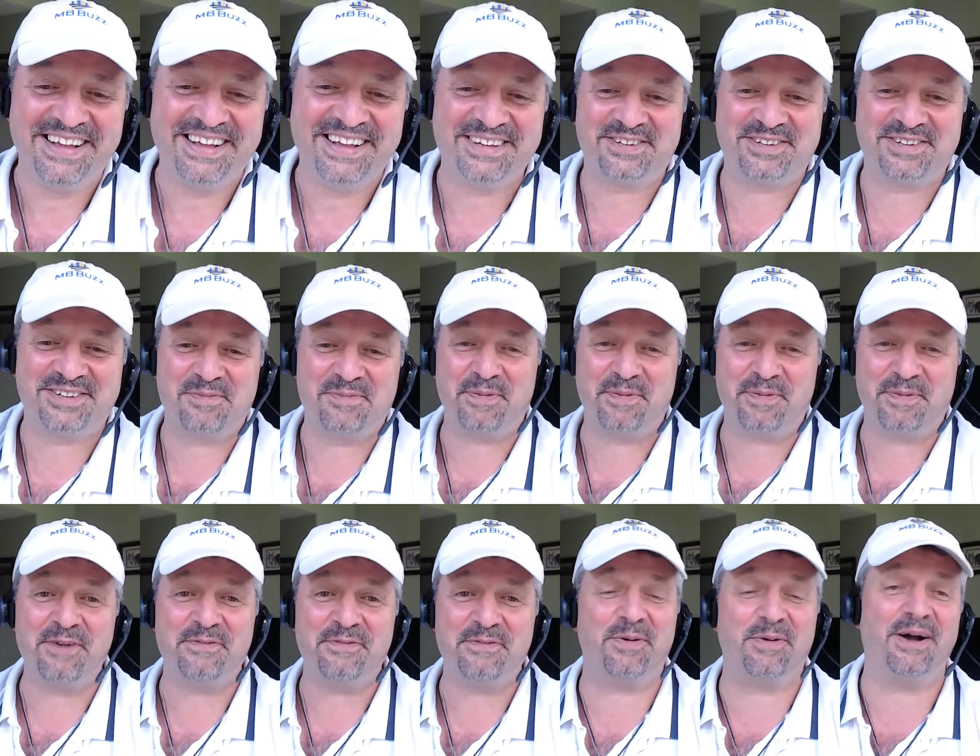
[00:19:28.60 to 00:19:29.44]
So
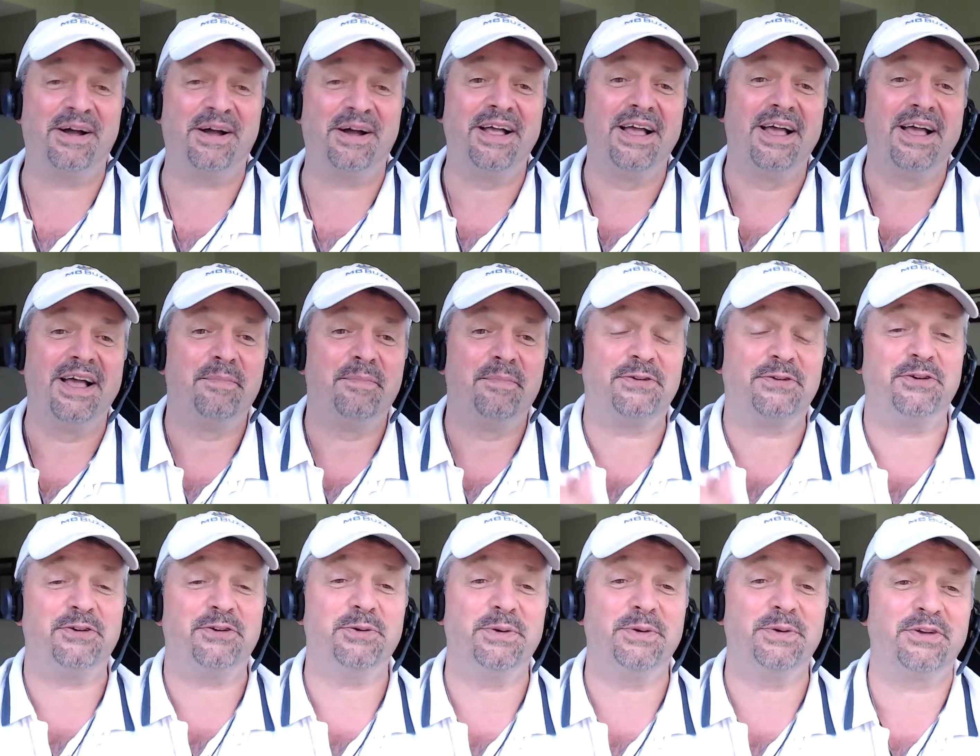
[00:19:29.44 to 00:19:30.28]
perfect. Well,
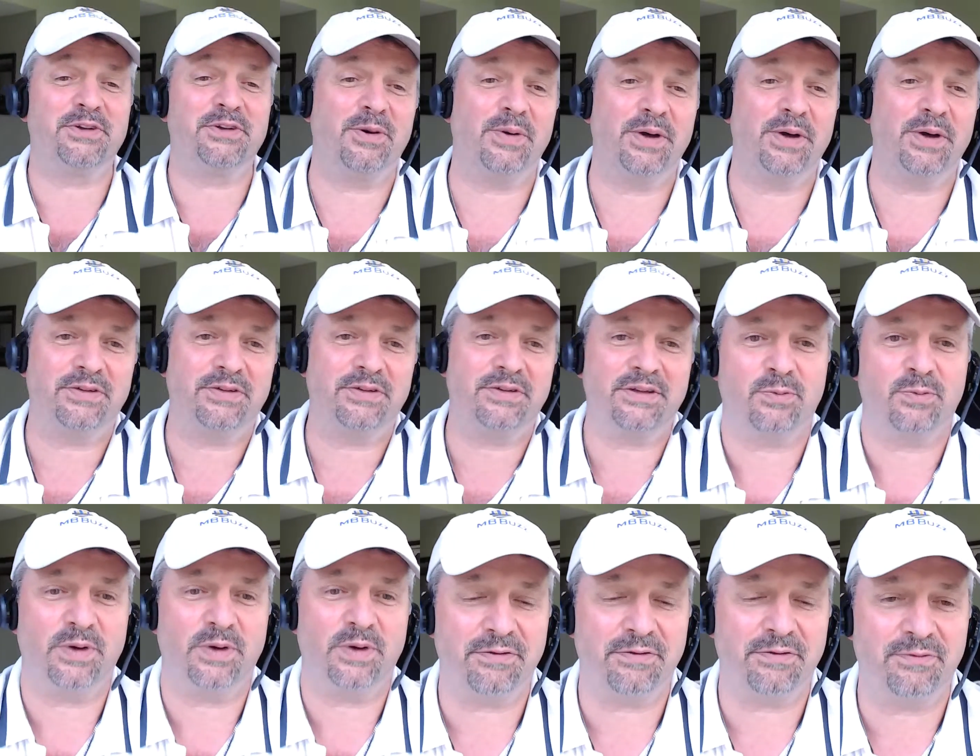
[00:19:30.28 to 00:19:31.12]
Miss Sue, as always,
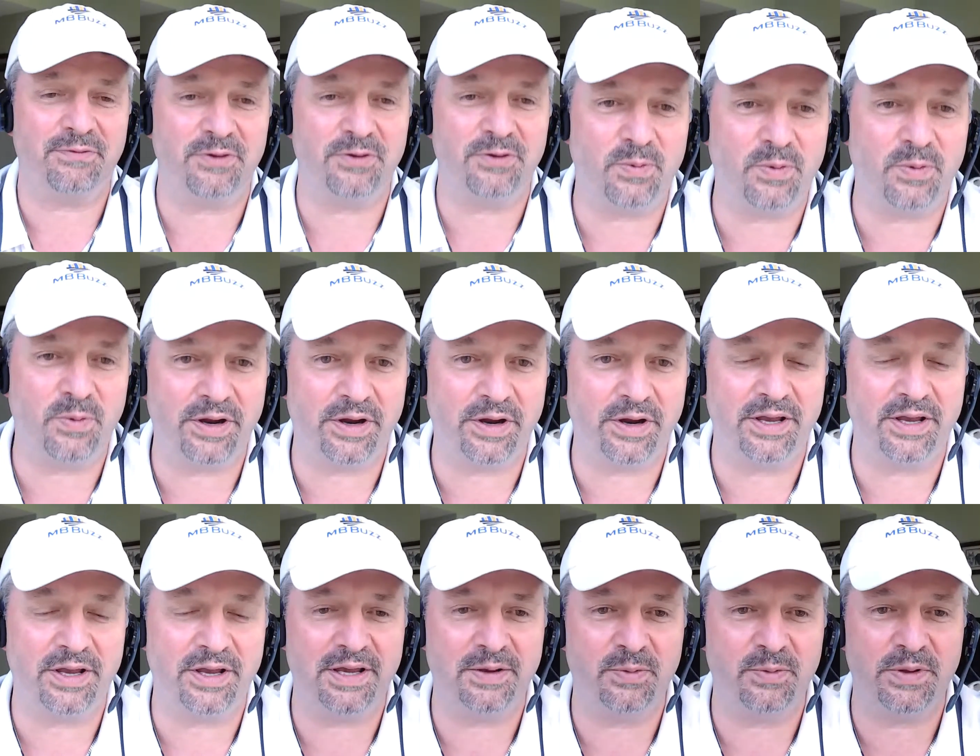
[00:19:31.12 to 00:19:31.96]
it's wonderful
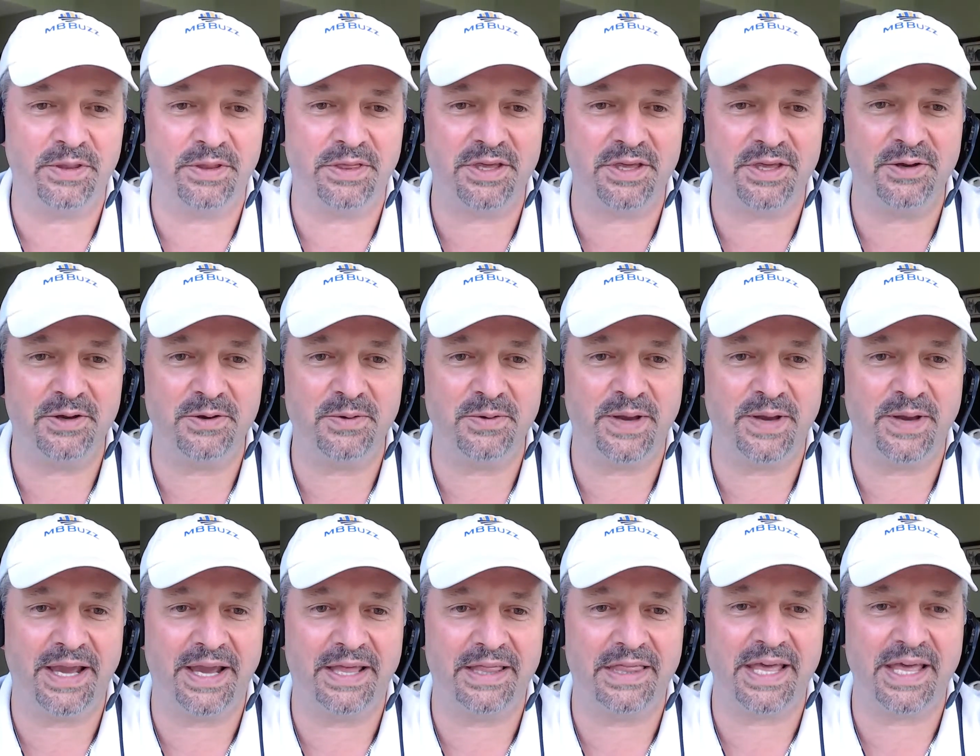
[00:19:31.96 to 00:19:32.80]
working with you,
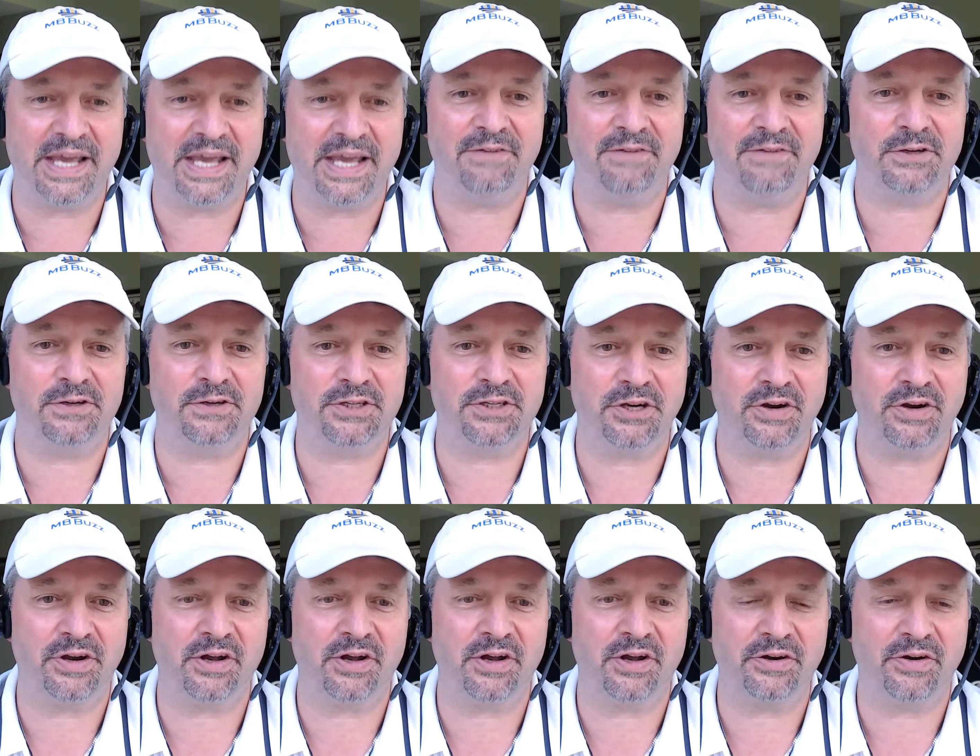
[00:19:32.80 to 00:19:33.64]
and thank you for
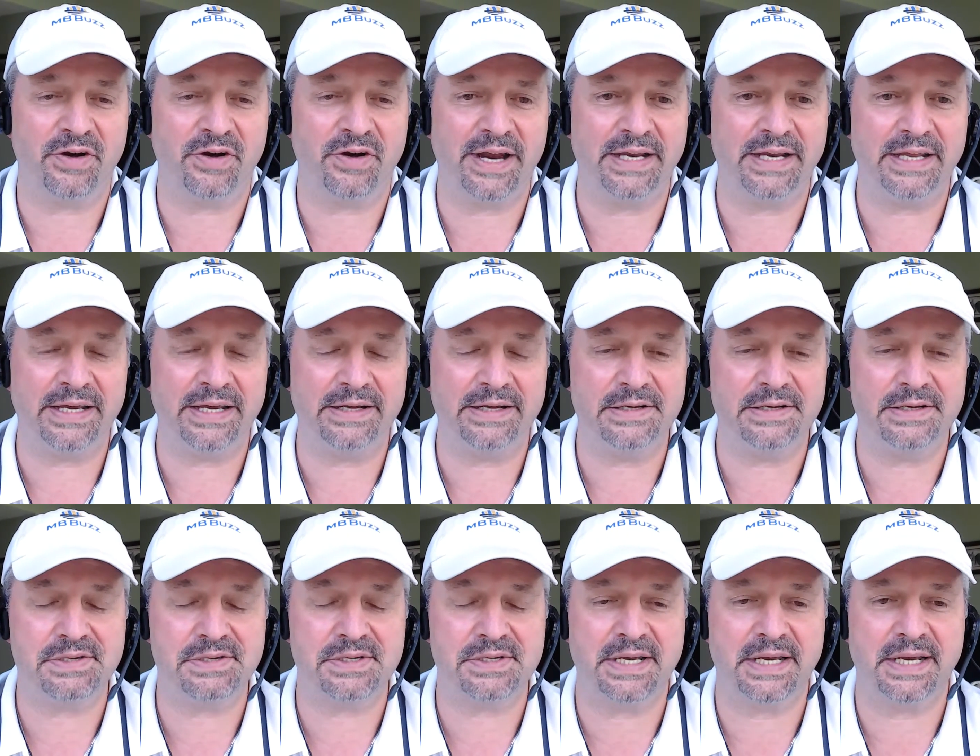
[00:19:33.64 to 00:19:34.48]
sharing all your
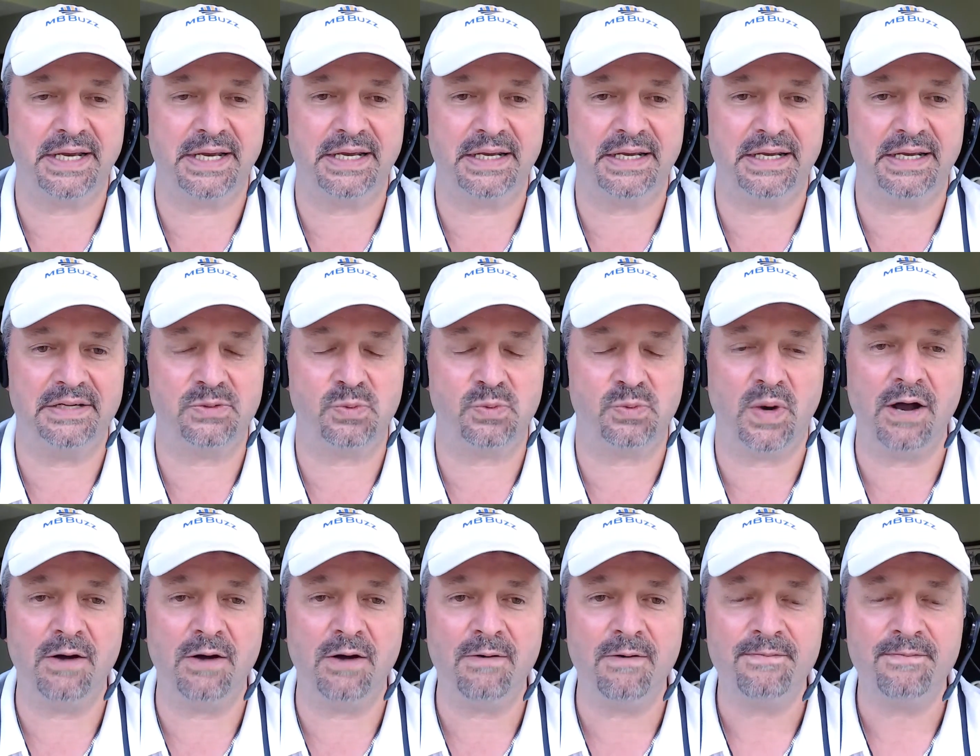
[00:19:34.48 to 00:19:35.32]
ideas as
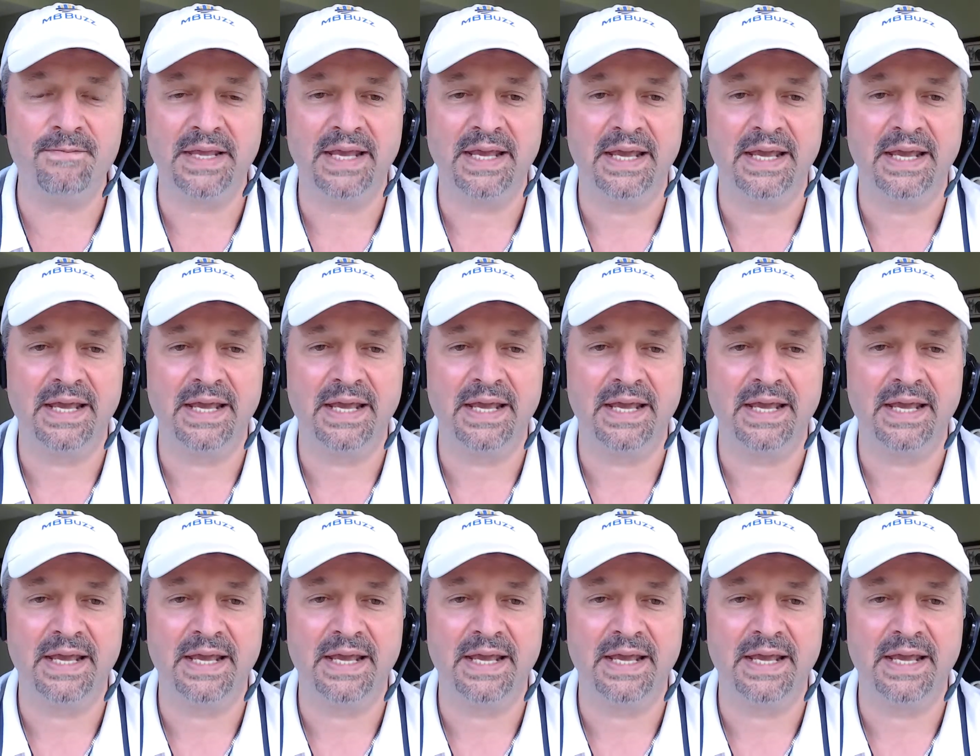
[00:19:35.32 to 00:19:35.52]
well.